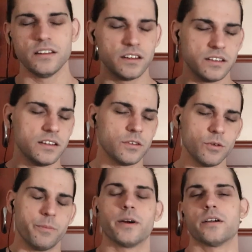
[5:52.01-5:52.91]
The
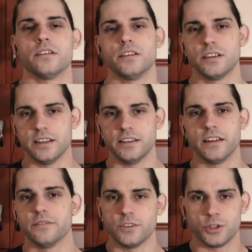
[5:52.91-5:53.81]
cool part at the
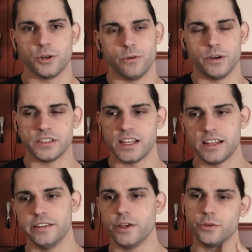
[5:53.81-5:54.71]
end of the show was
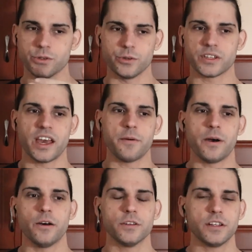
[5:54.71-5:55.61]
that the Usos came
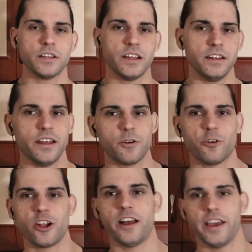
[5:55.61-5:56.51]
out and they
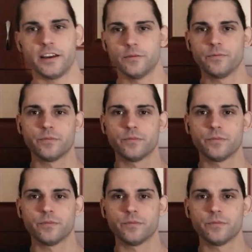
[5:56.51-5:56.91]
were like,